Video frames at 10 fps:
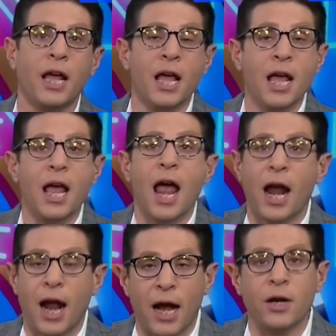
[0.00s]
And
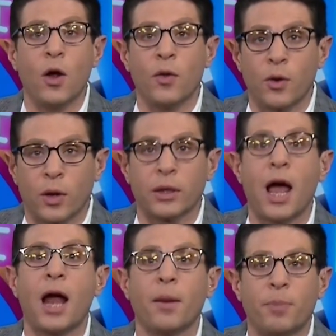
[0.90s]
I know there are a
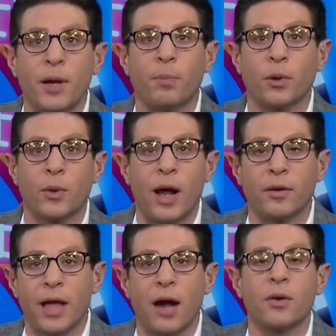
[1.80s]
lot of people
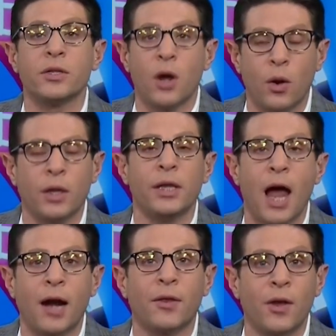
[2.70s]
around Arizona
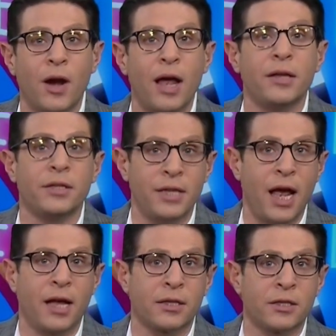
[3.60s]
nodding their heads
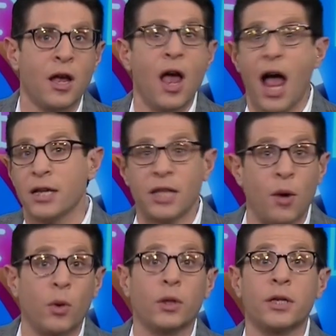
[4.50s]
yes as
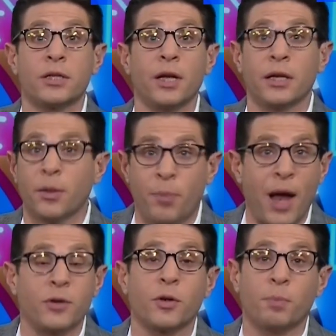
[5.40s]
they were listening to
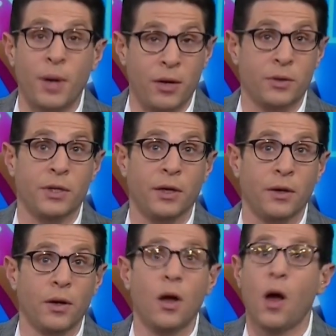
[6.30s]
Patrick
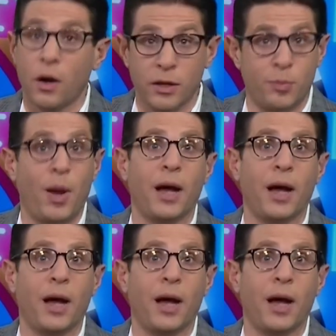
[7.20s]
Peterson on his